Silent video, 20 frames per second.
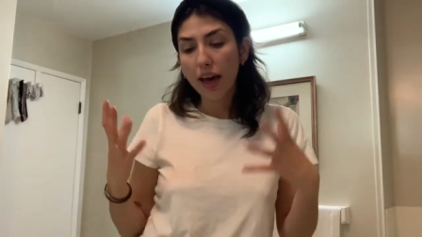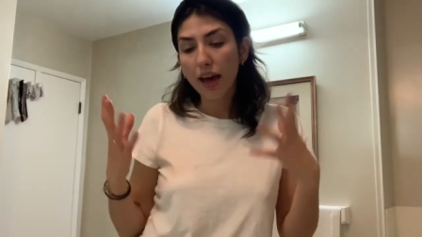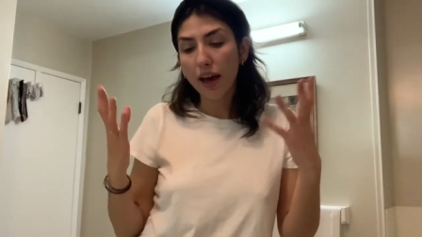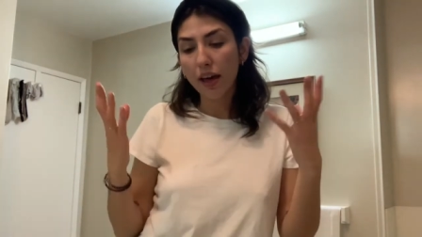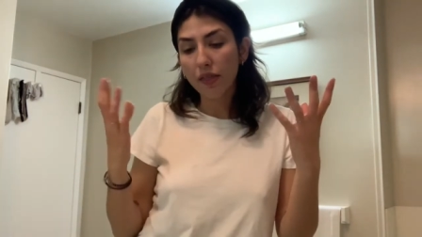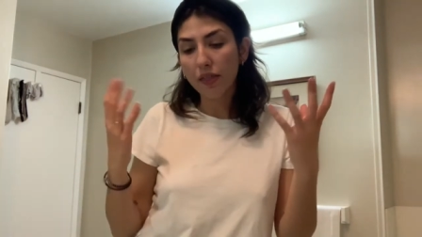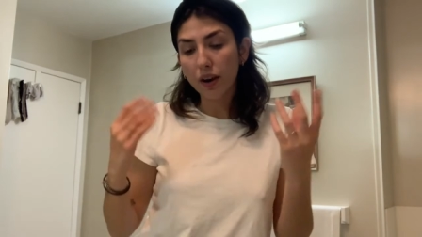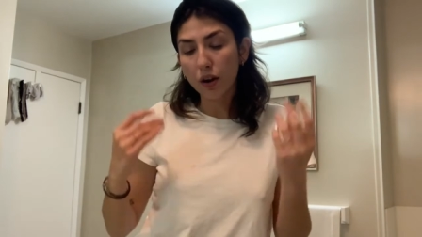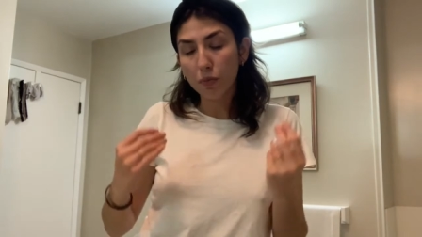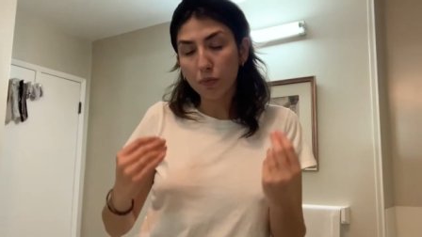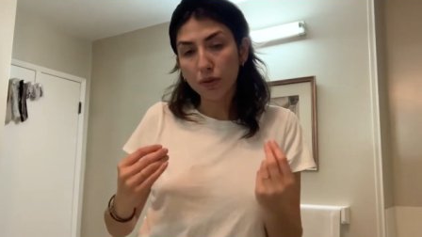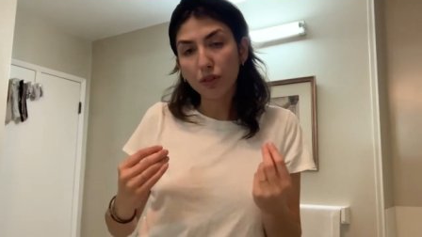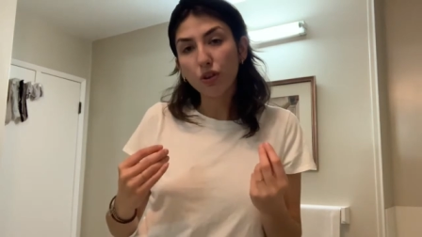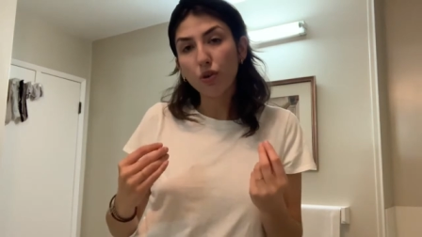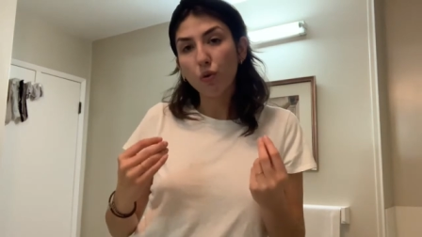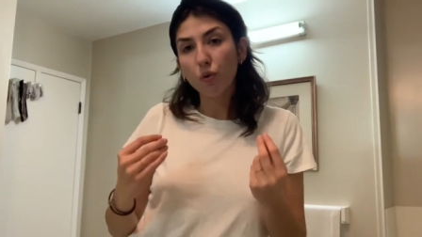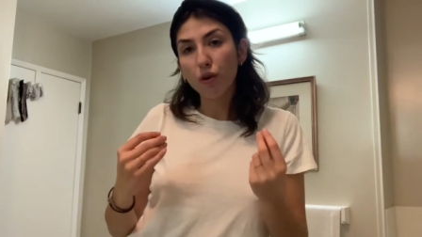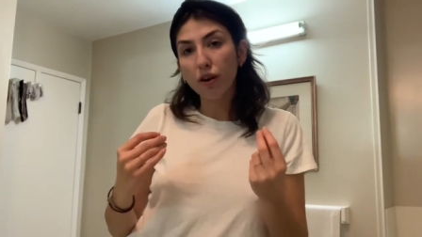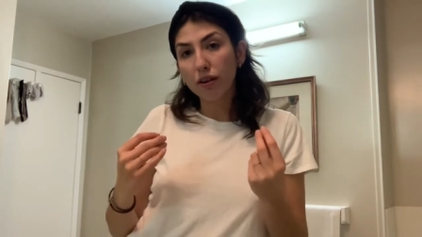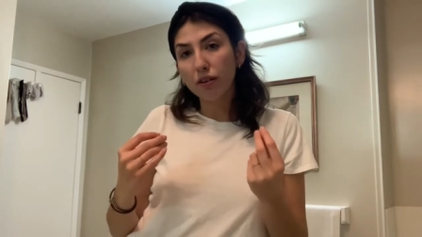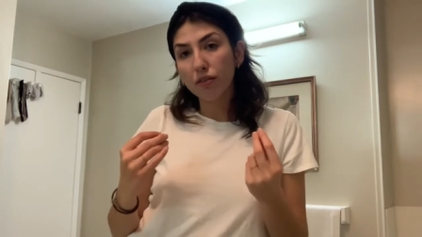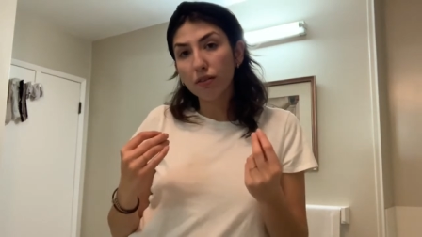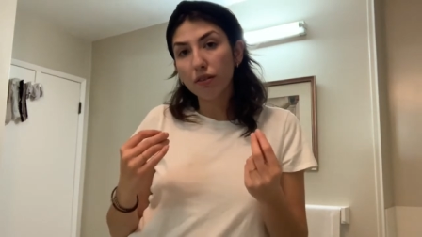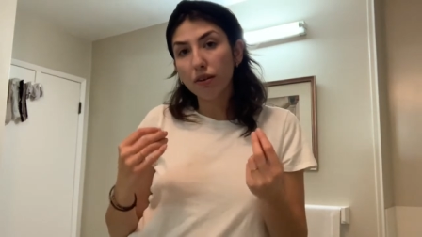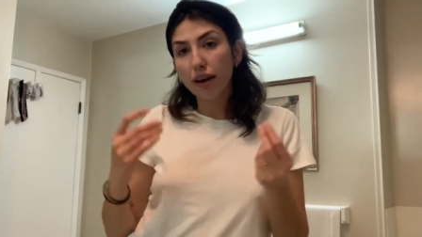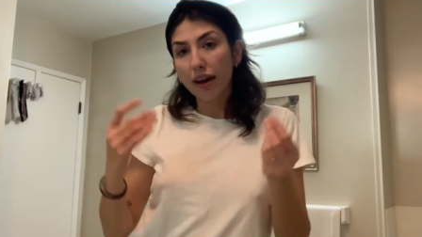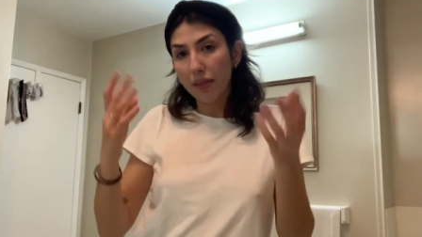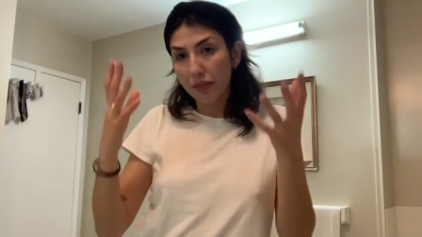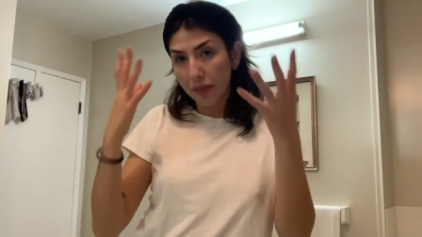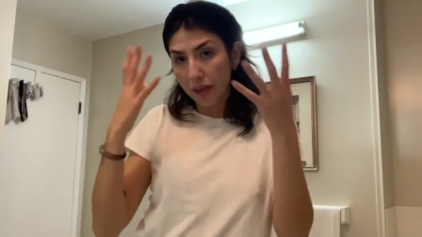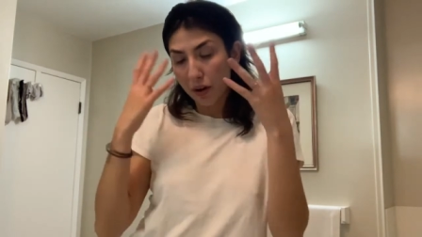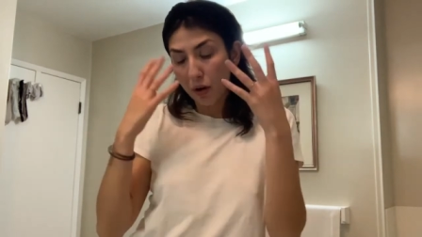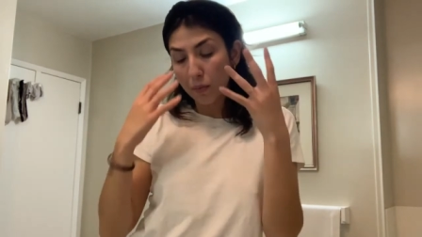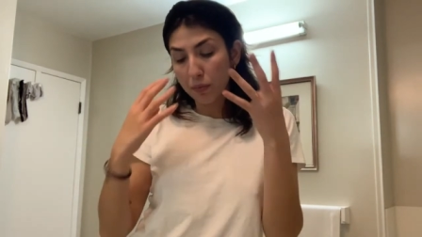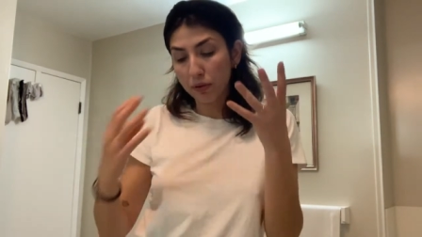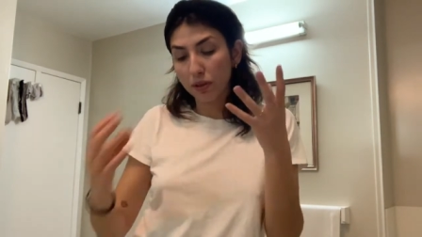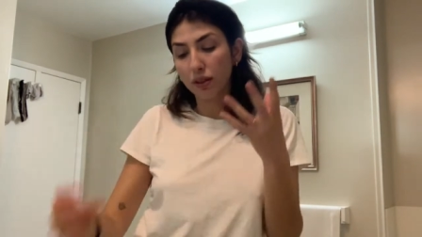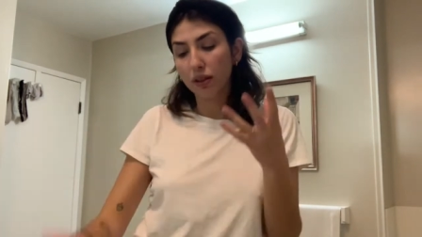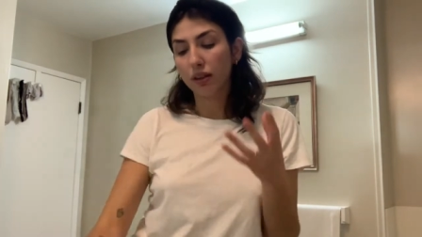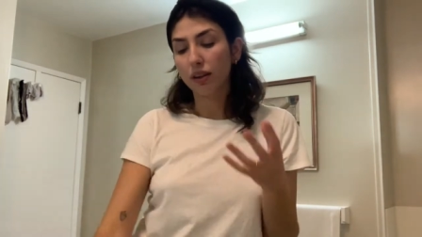and then I'll put the oil, and then I'll
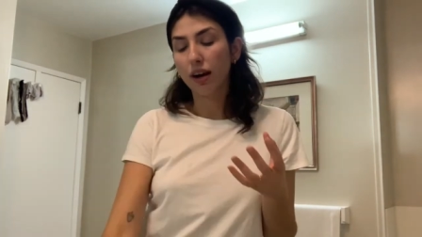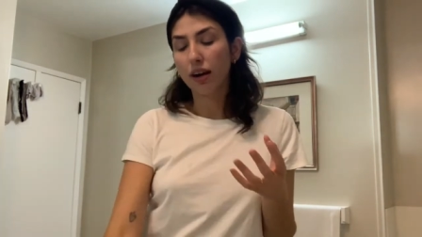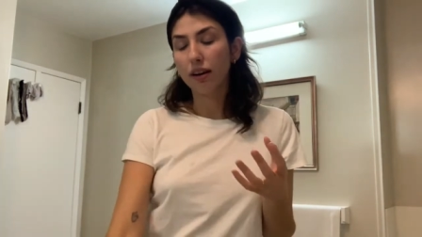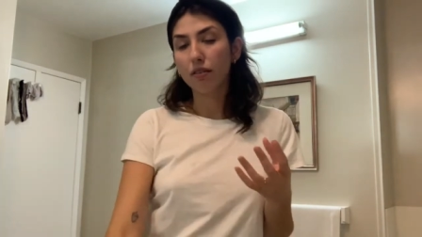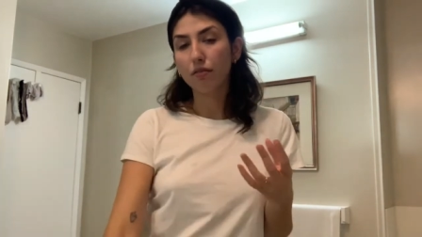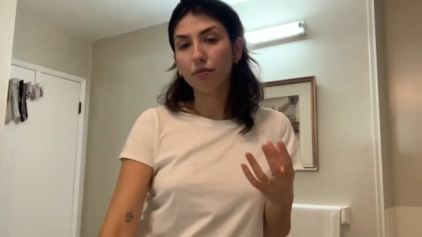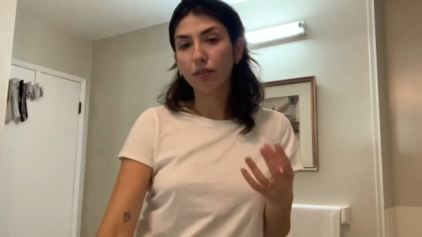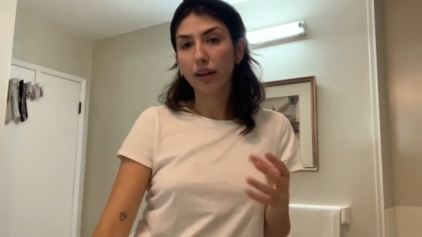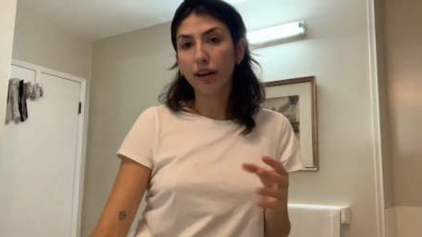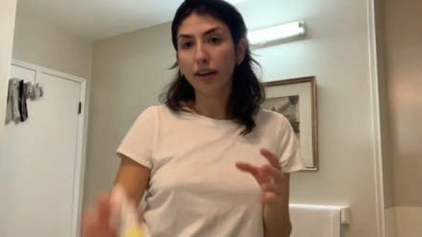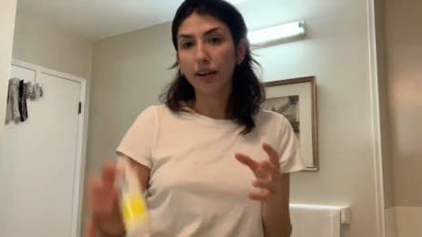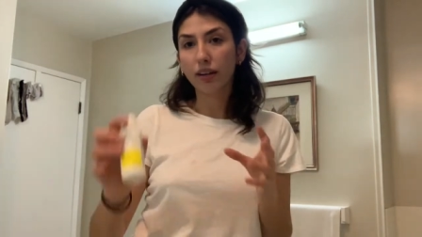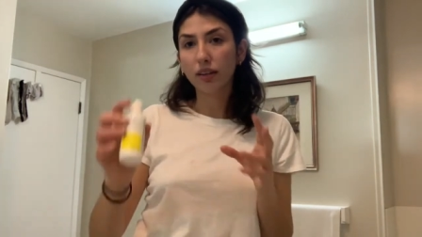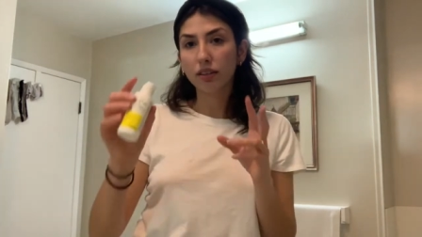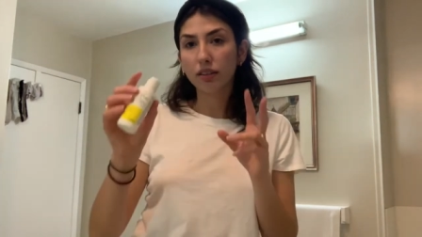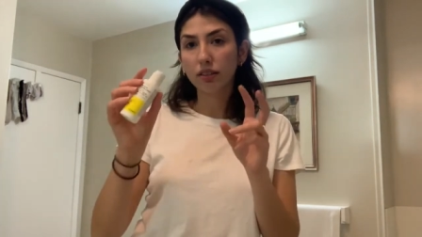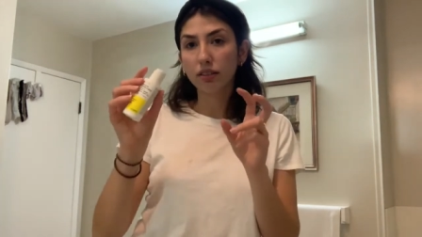put the kind of like